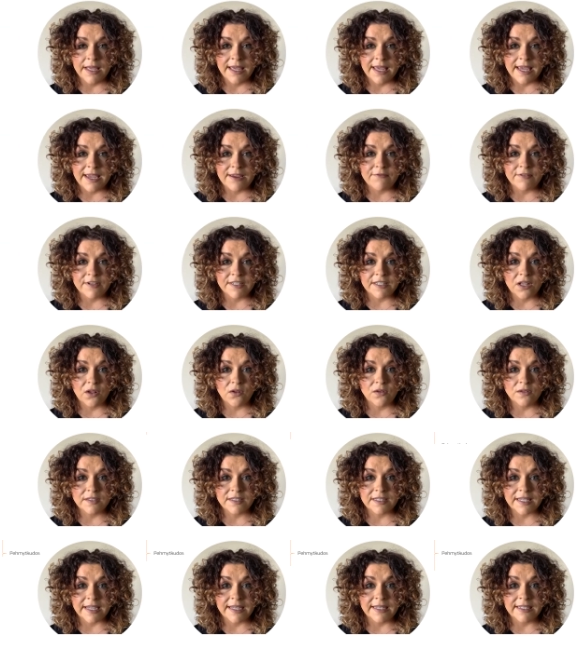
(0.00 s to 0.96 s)
It
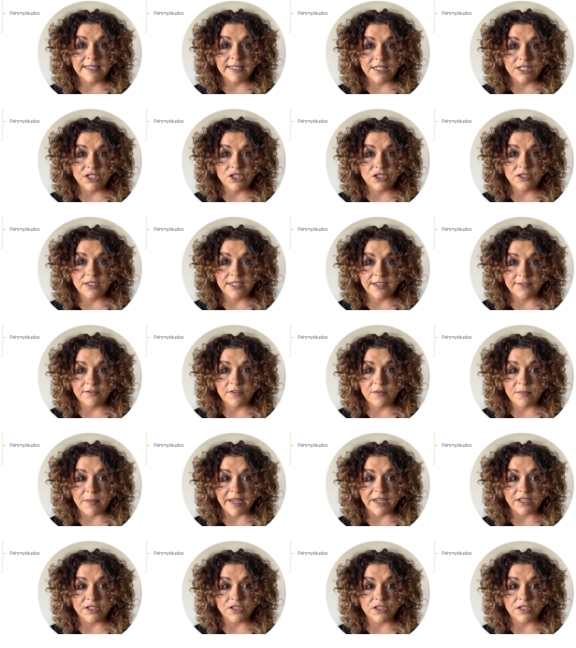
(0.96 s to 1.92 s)
results in tissue
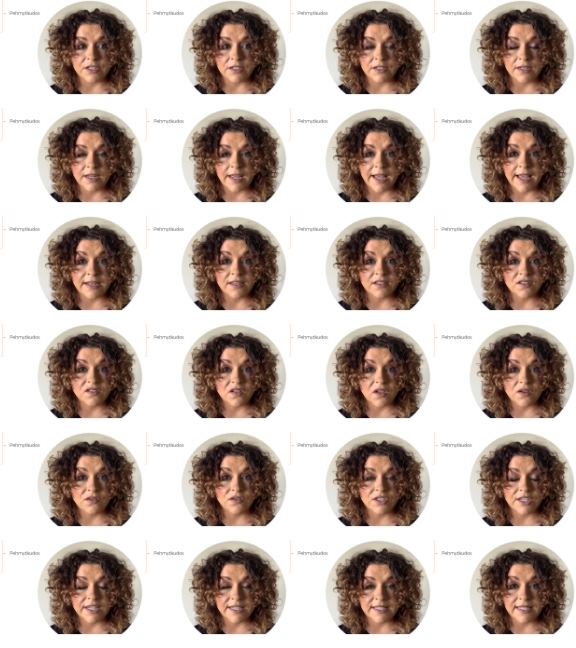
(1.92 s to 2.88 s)
deformation and
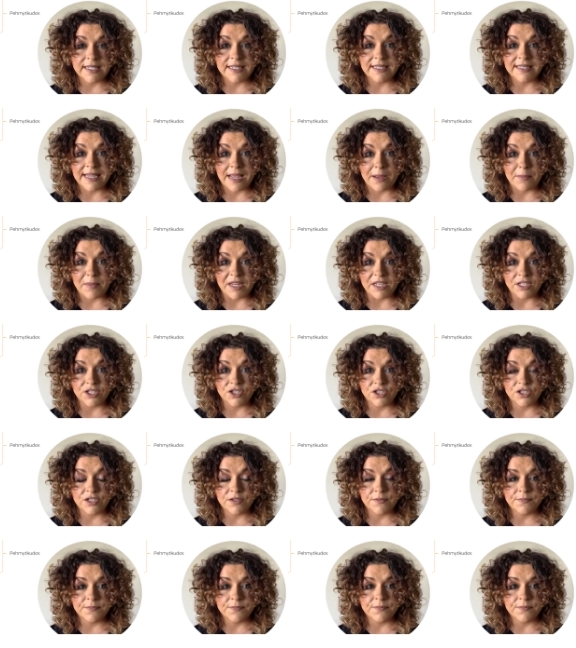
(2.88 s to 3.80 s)
associated damage.